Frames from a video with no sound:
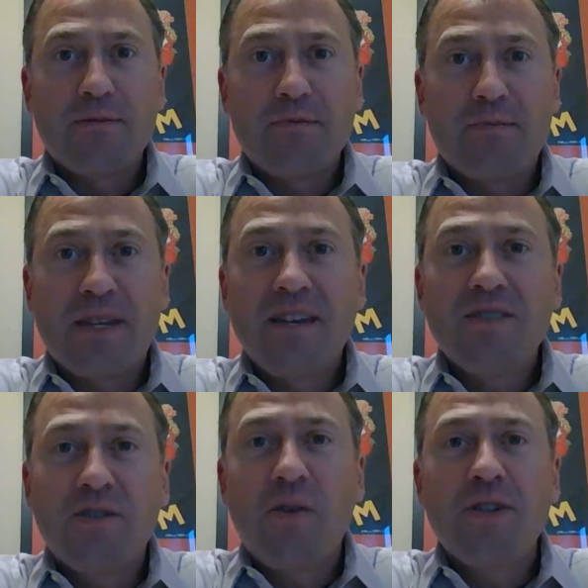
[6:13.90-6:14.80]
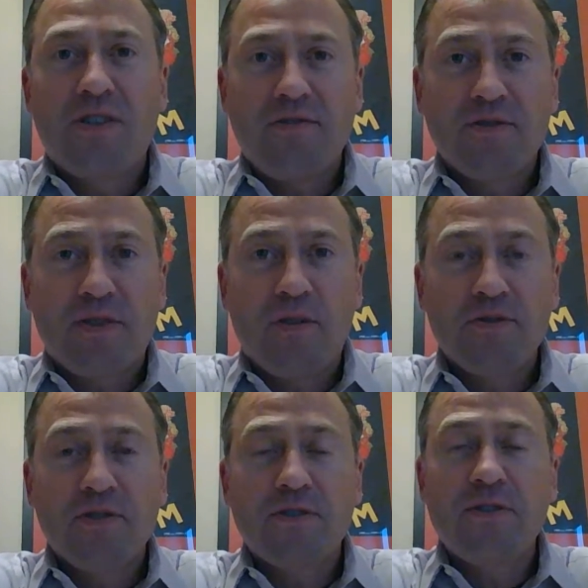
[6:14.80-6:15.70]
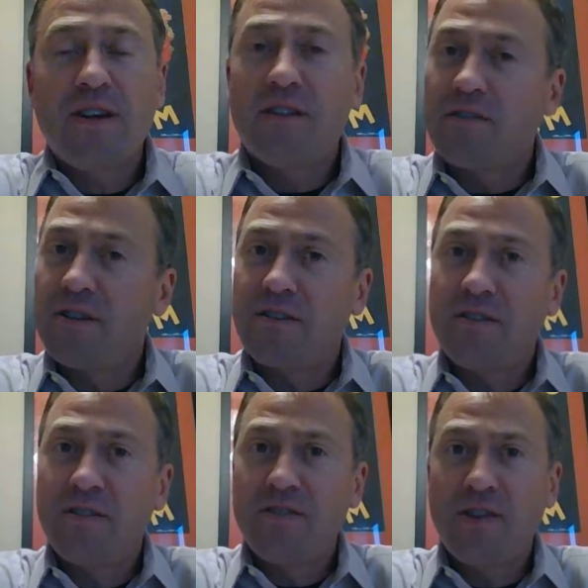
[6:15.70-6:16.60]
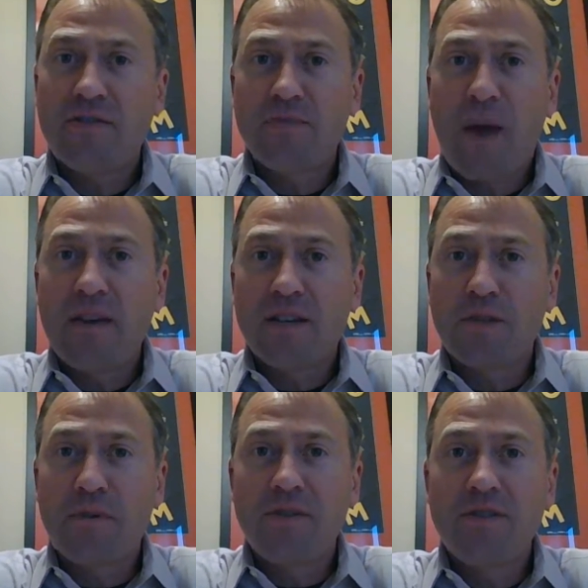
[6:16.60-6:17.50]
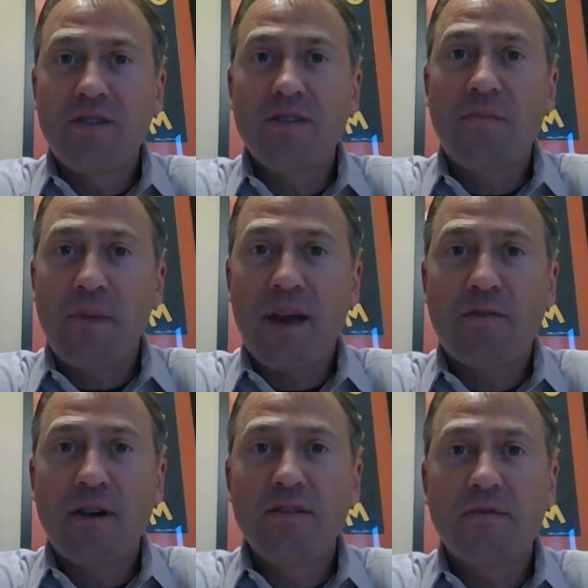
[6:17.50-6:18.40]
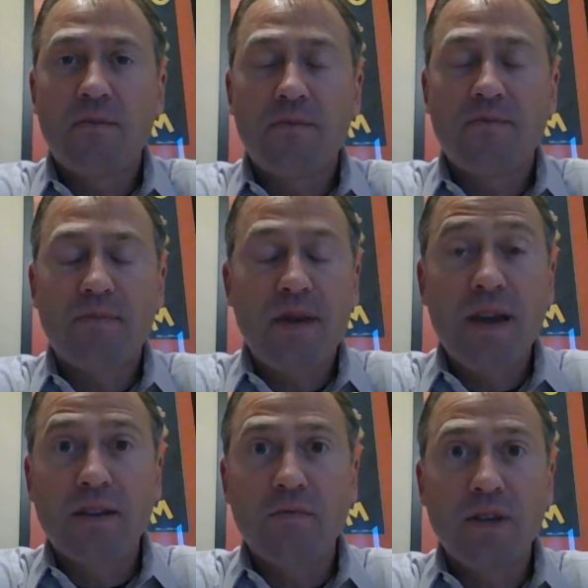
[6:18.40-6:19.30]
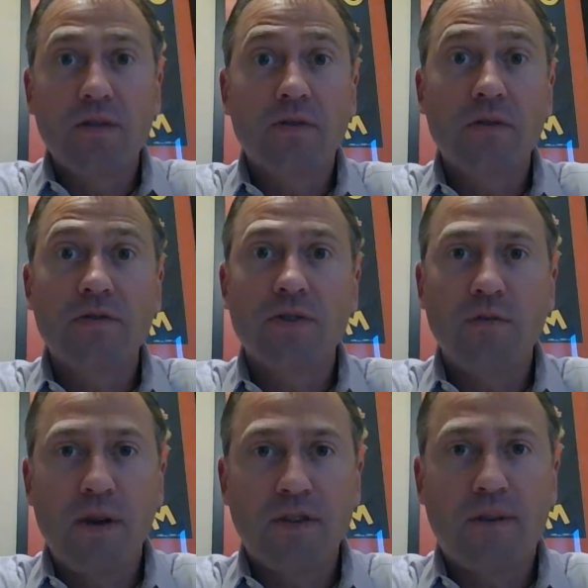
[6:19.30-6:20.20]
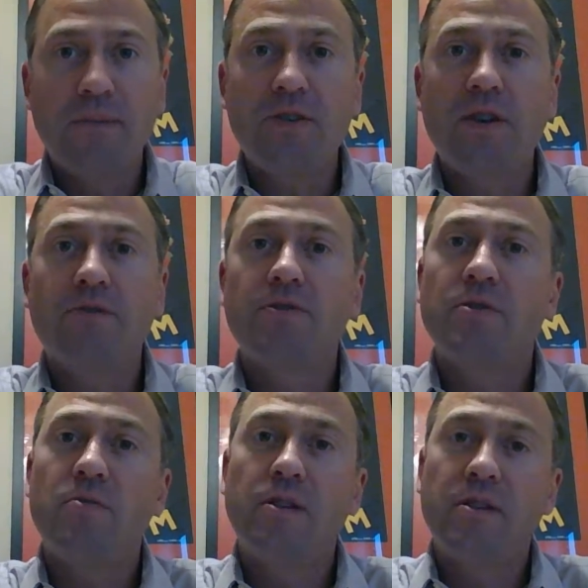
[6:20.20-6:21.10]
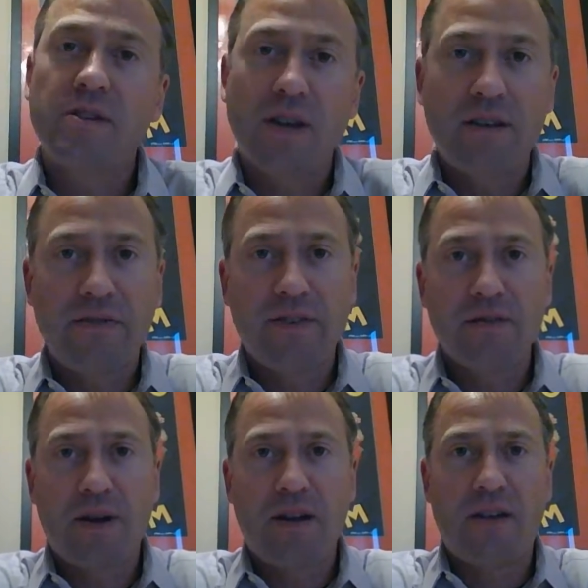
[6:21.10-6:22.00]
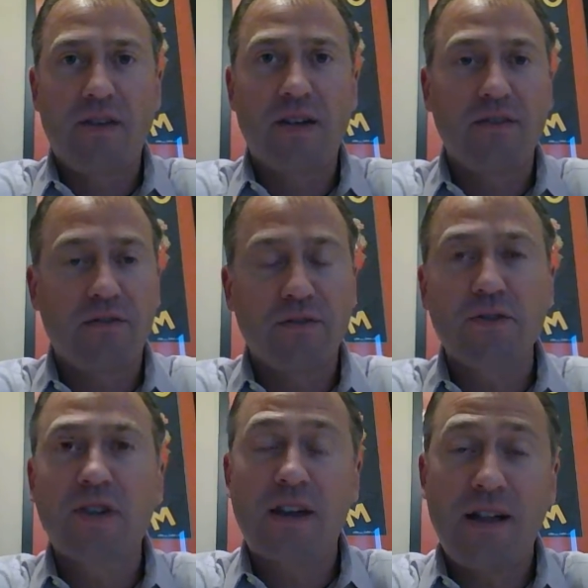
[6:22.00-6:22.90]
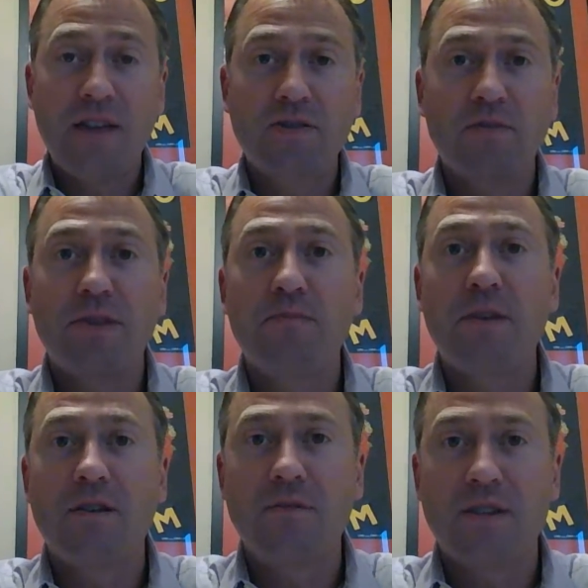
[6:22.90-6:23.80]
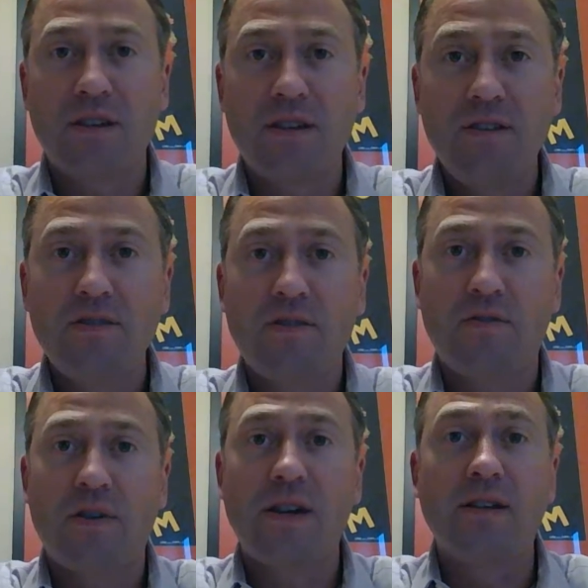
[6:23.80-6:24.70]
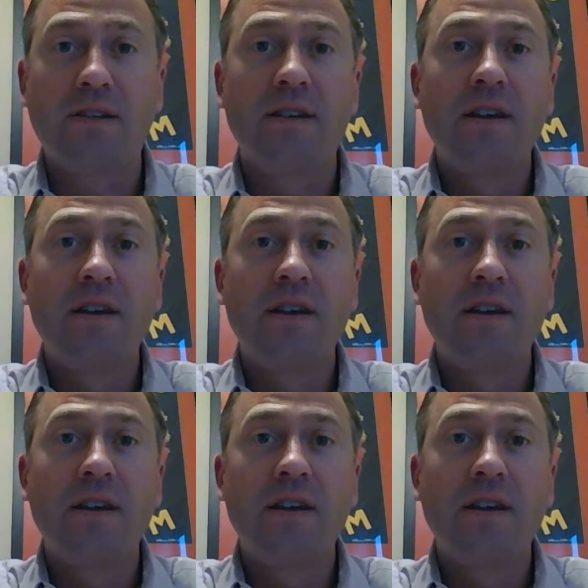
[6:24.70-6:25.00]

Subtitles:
begin to know each other's culture and each other's experiences and backgrounds, man, can we learn so much from each other. So one of the exciting things about having a diverse classroom is being able to integrate